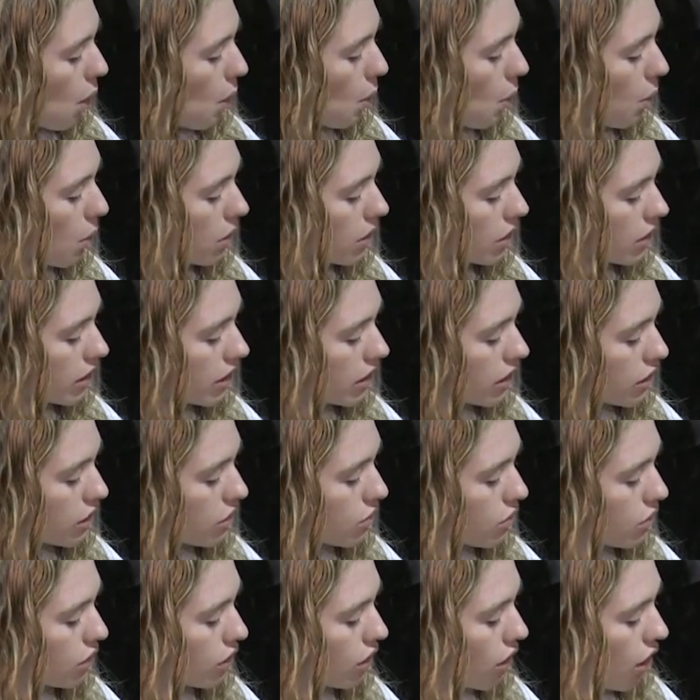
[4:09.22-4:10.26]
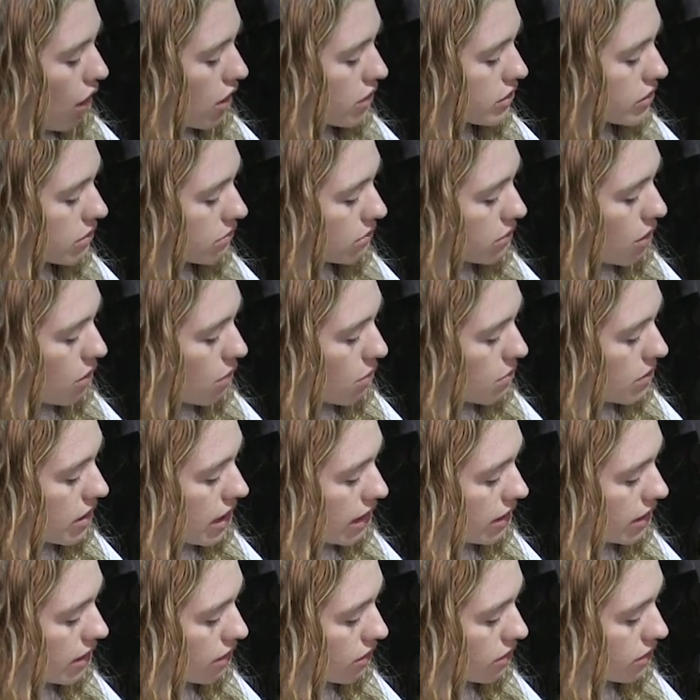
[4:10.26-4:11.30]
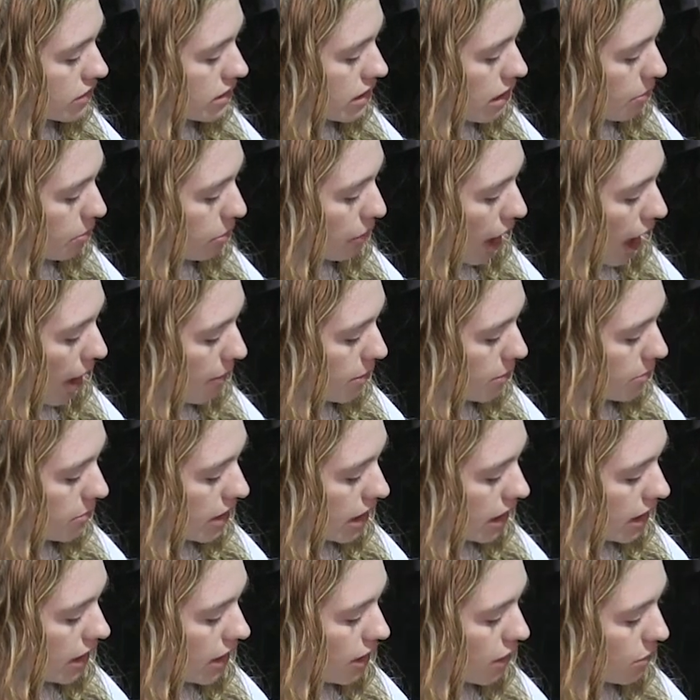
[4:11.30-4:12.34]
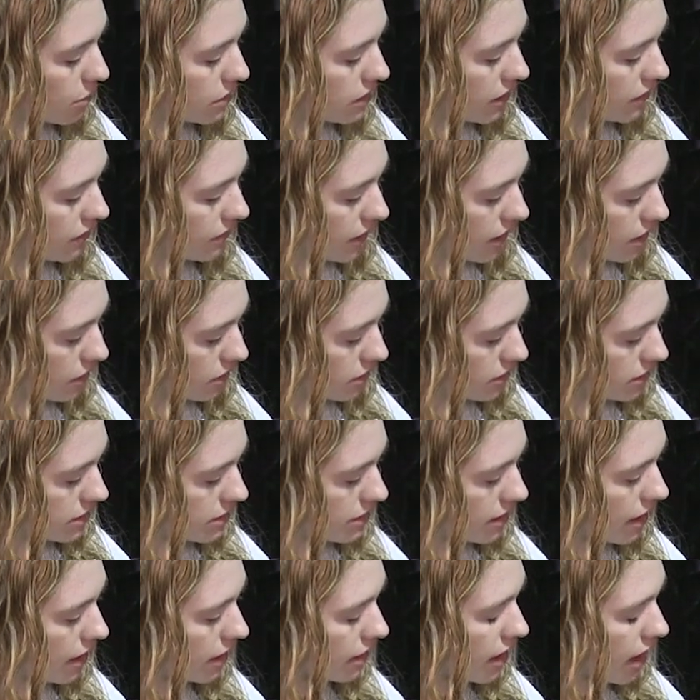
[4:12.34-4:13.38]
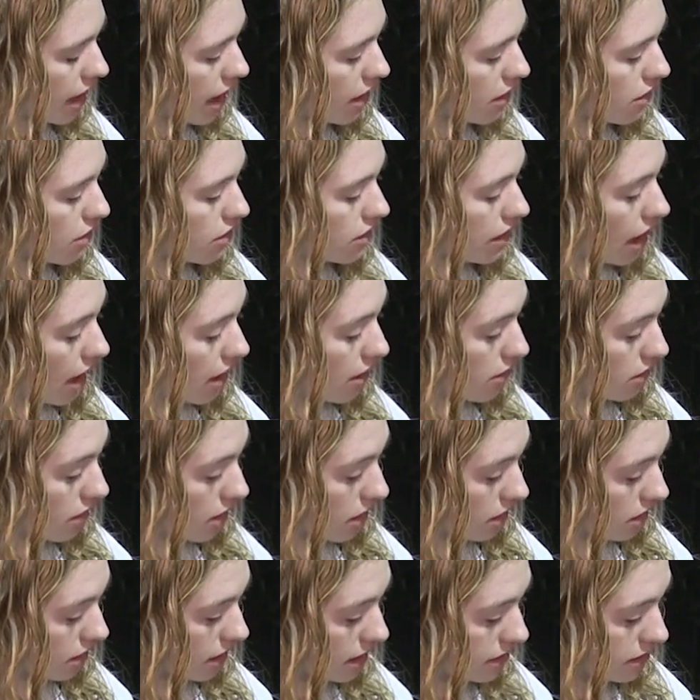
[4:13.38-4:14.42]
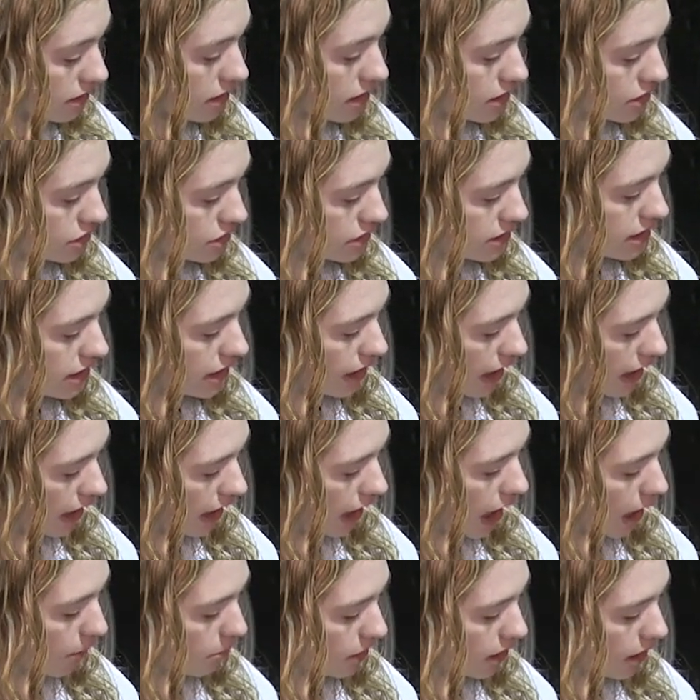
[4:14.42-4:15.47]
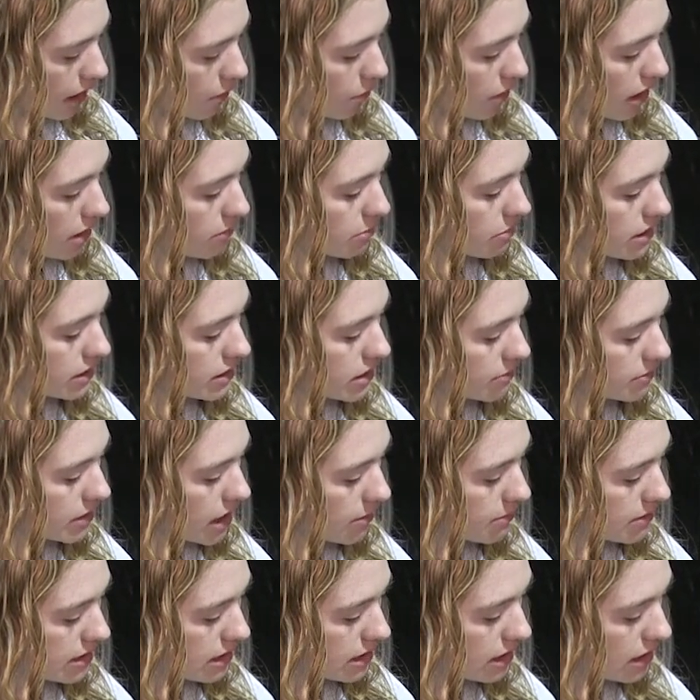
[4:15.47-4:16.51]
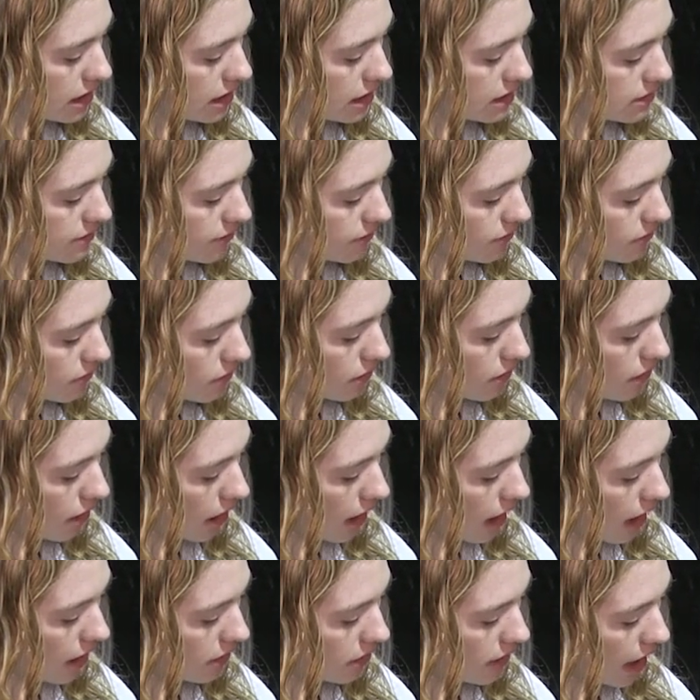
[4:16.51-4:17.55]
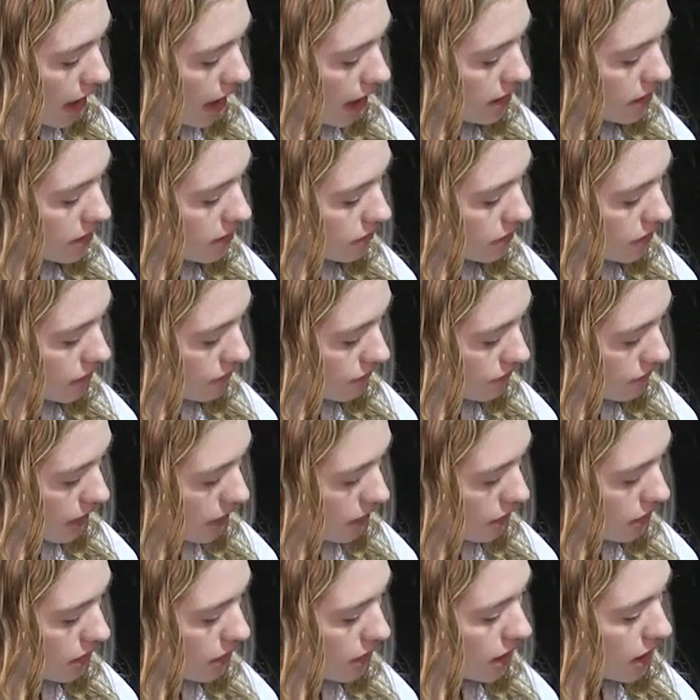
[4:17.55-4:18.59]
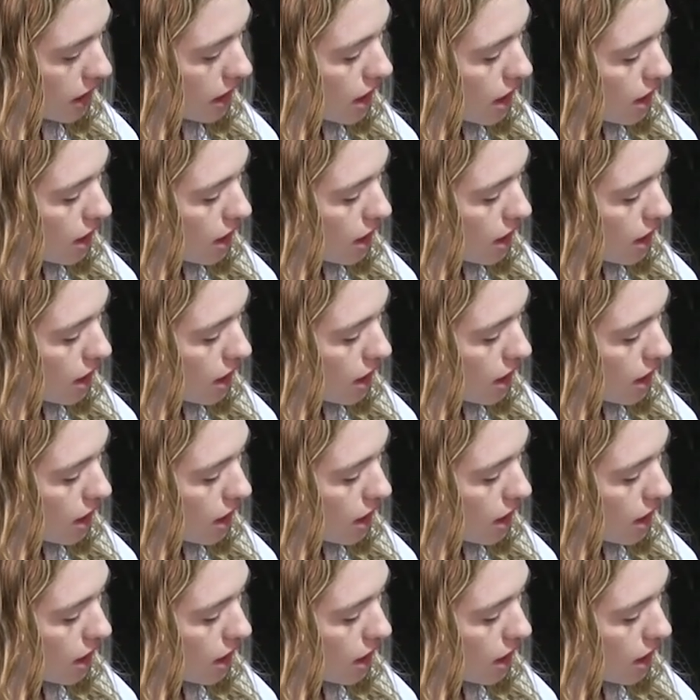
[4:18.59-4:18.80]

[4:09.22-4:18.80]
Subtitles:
Or you could also know that there's a problem in here with the fingers, and that this clutch did not happen that way, but sometimes the end of the finger